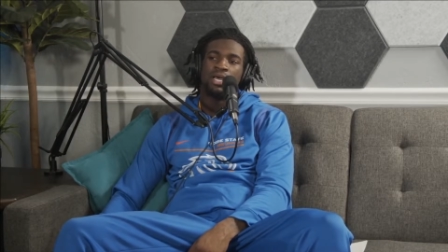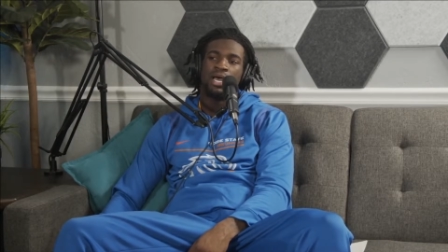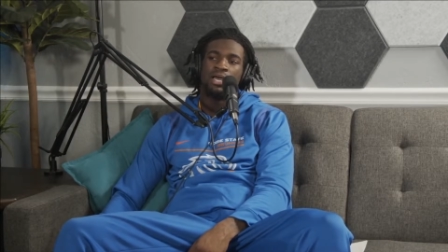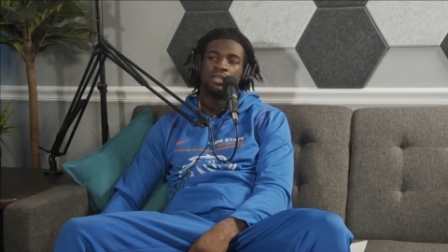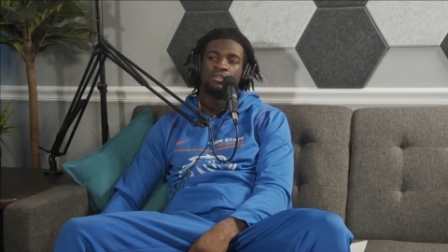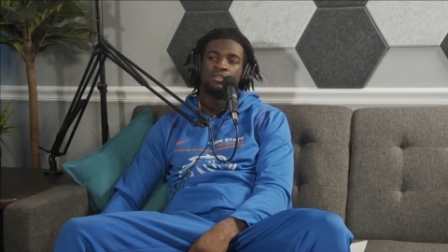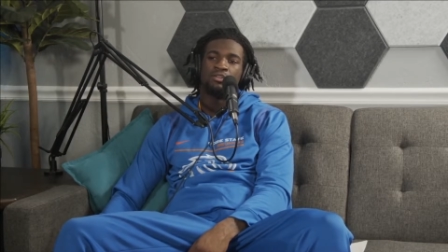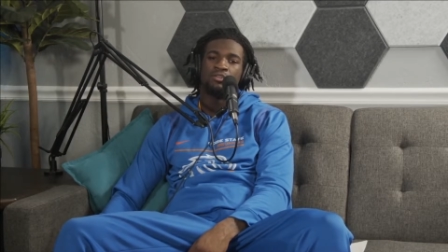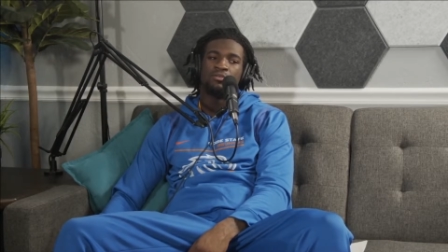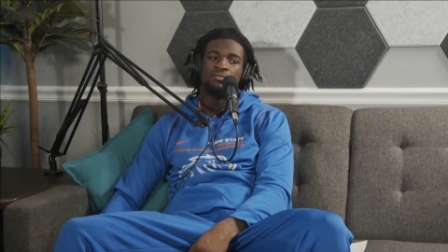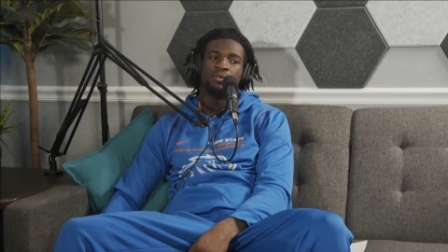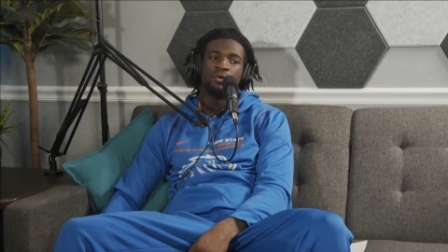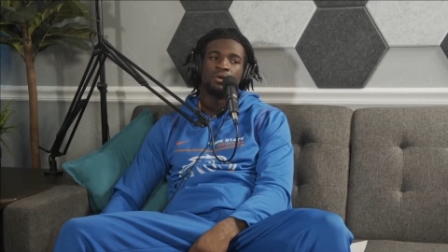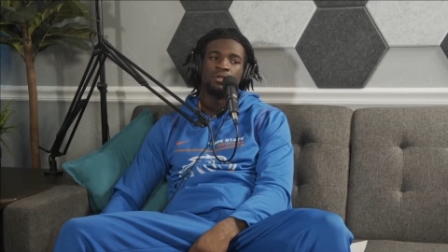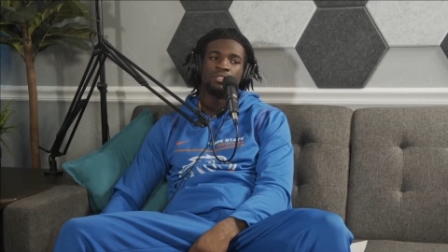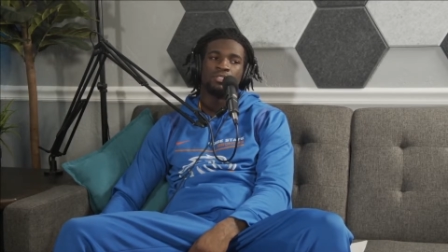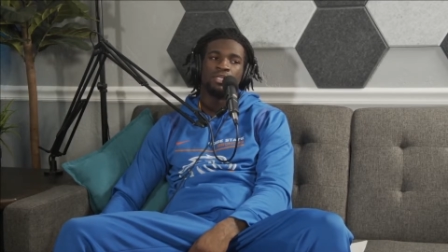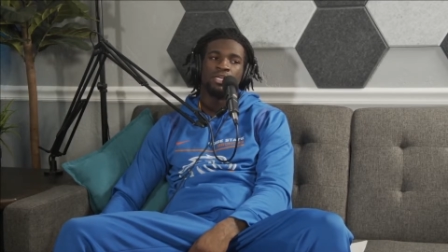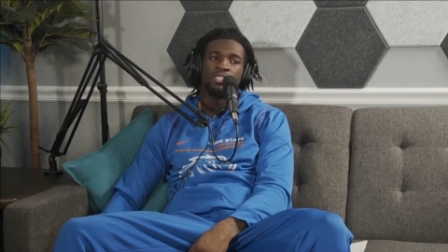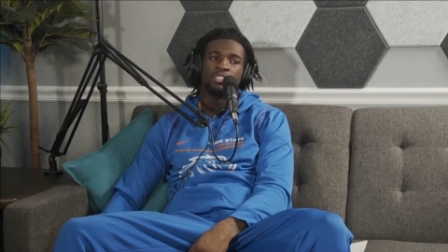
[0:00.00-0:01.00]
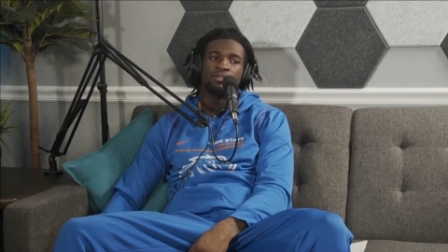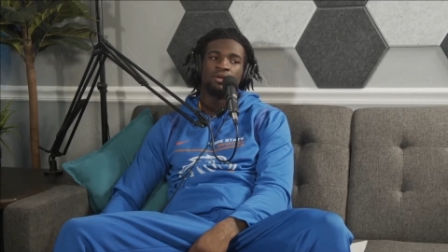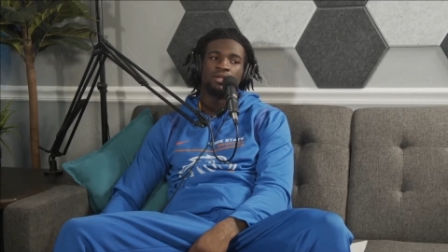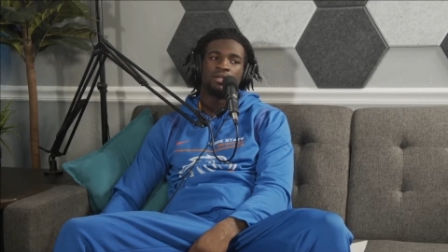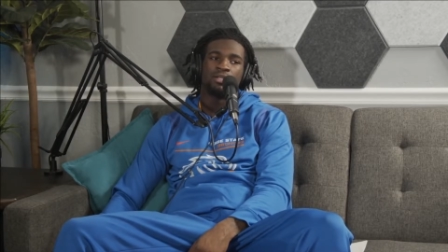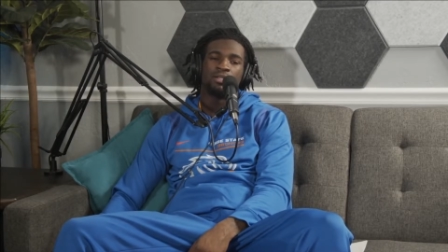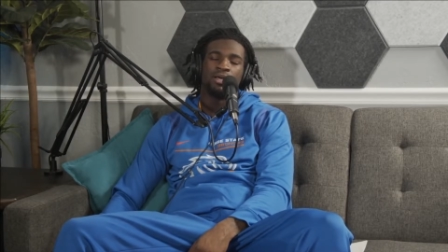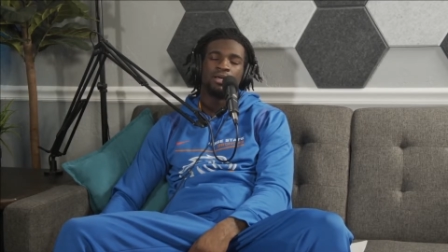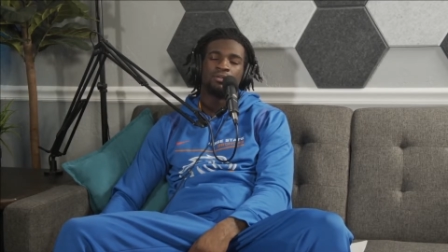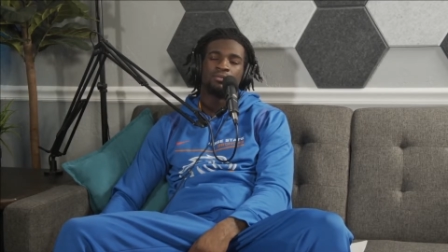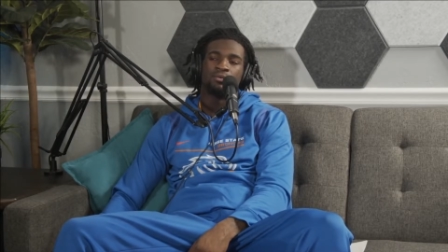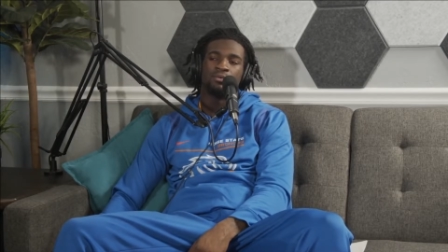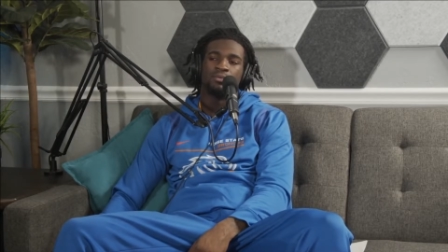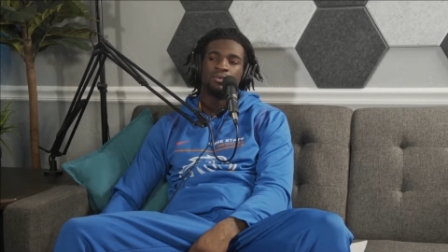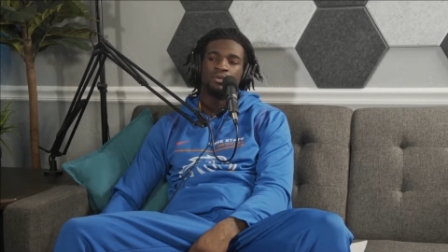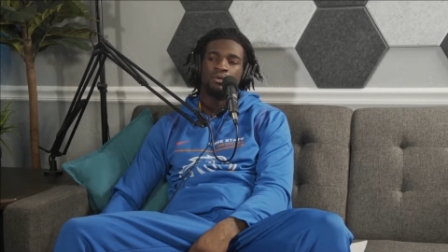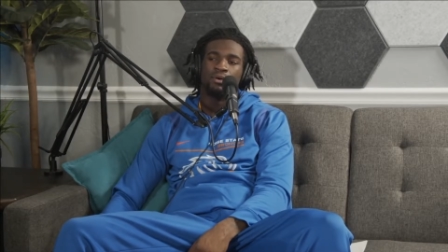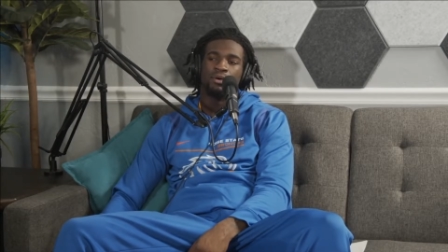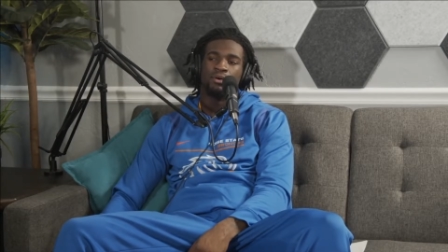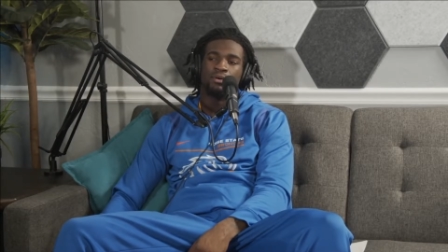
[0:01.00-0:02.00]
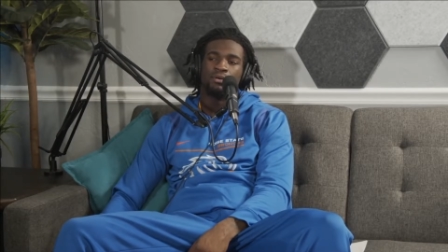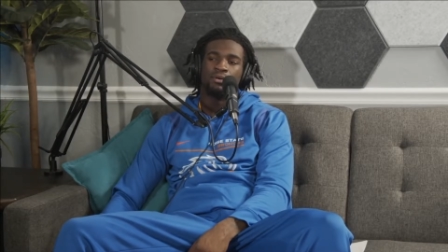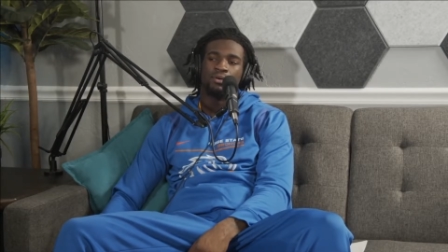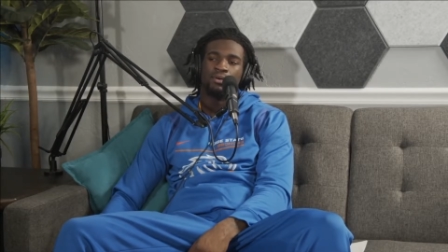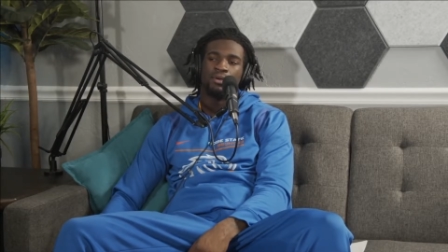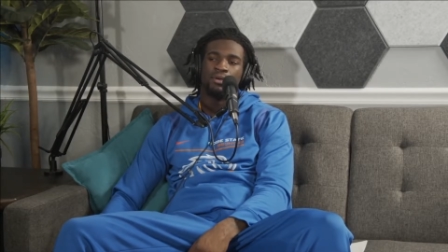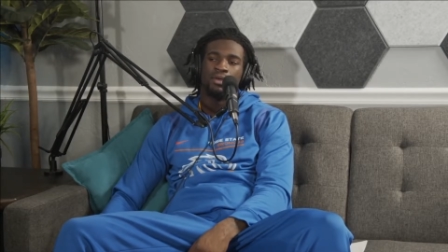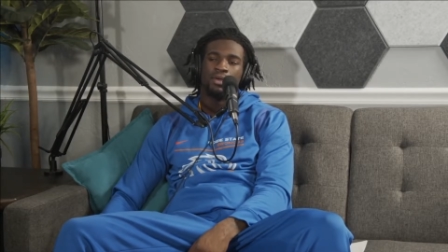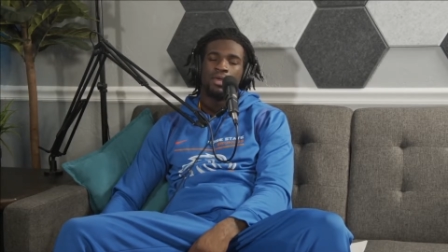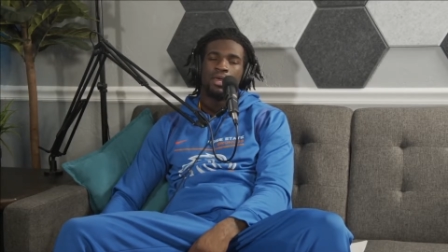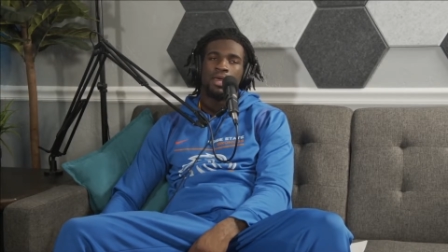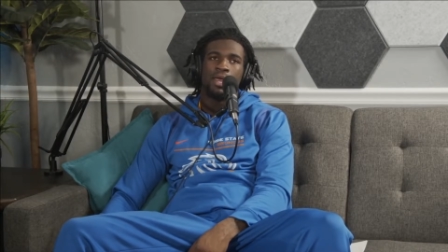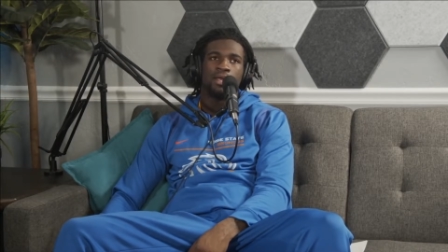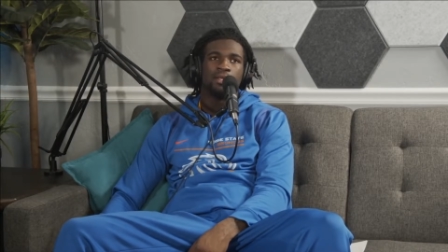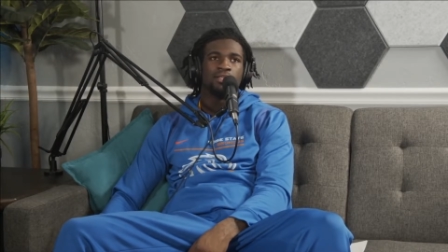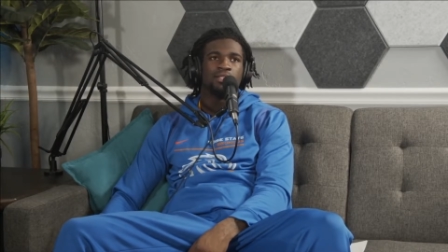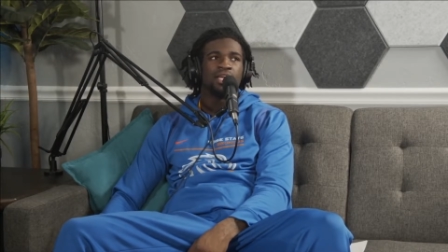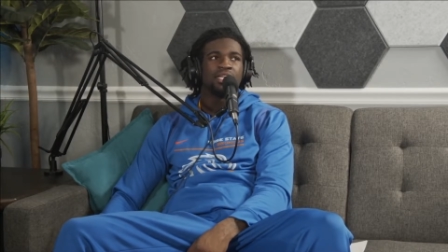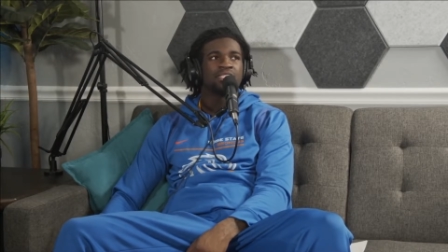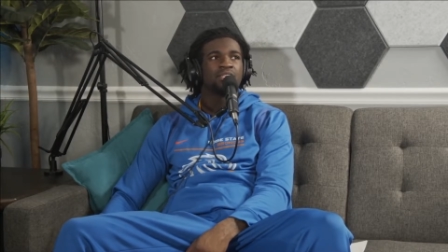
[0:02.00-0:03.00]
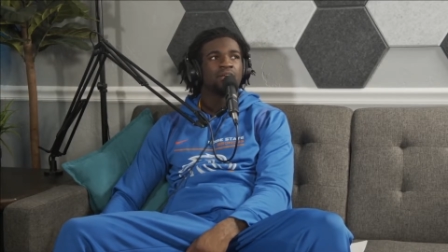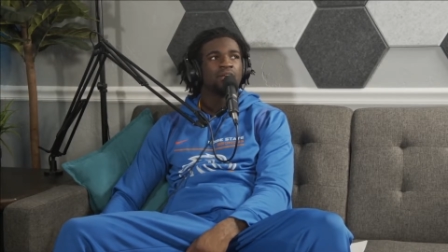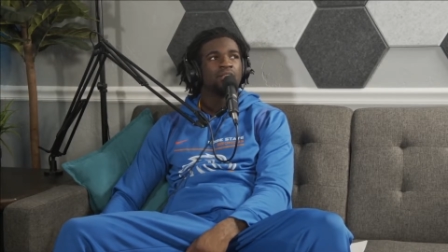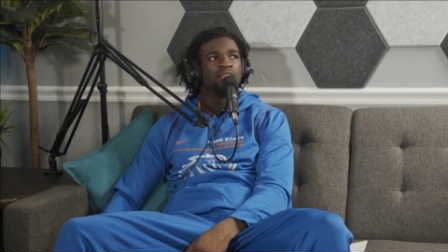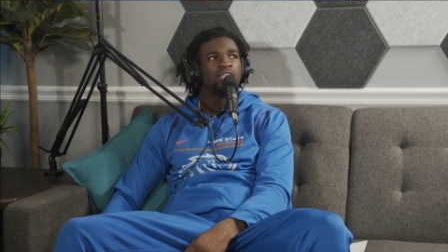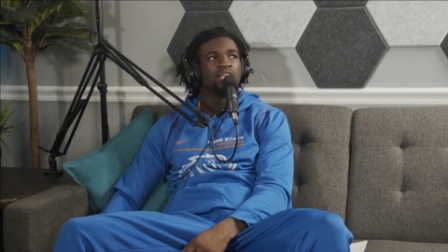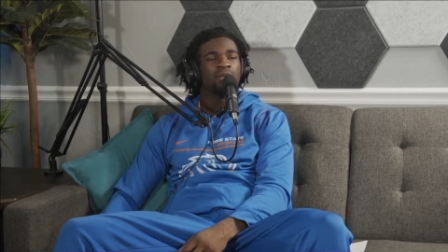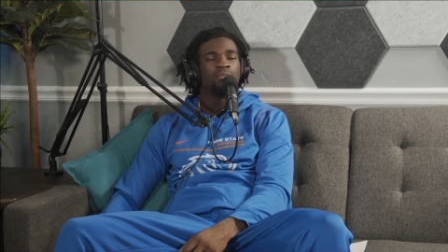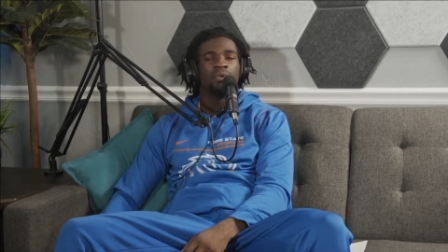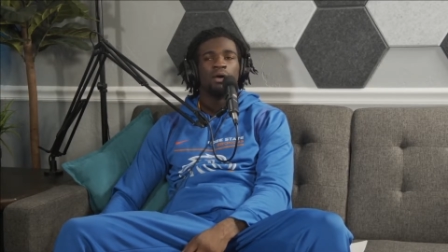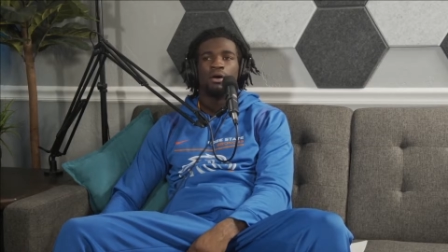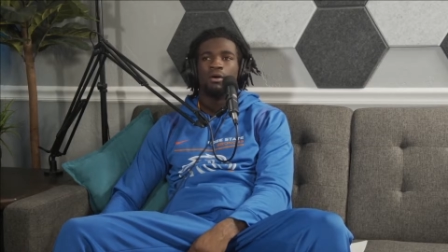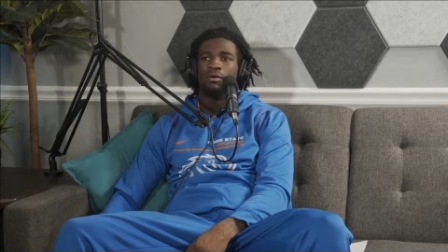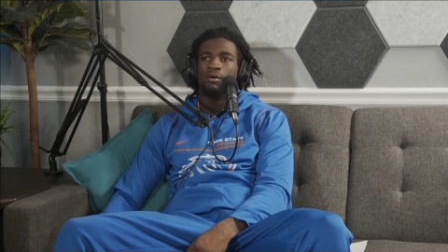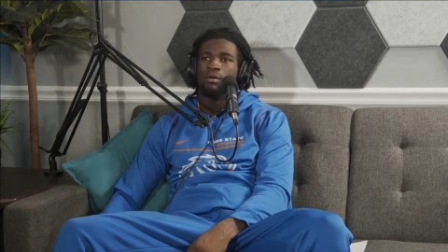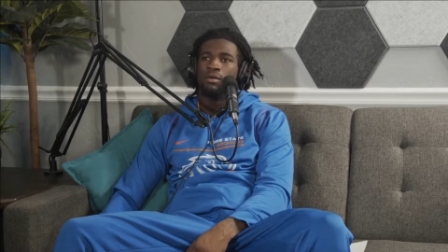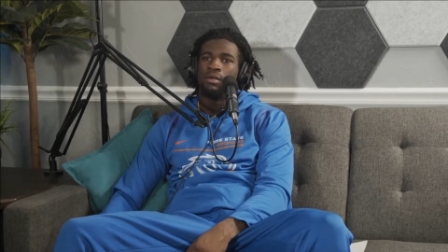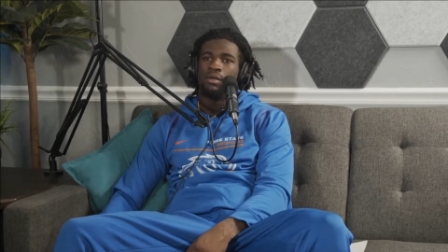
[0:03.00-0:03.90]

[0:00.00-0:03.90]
I knew personally I still had a lot of room to grow. And then I started thinking about,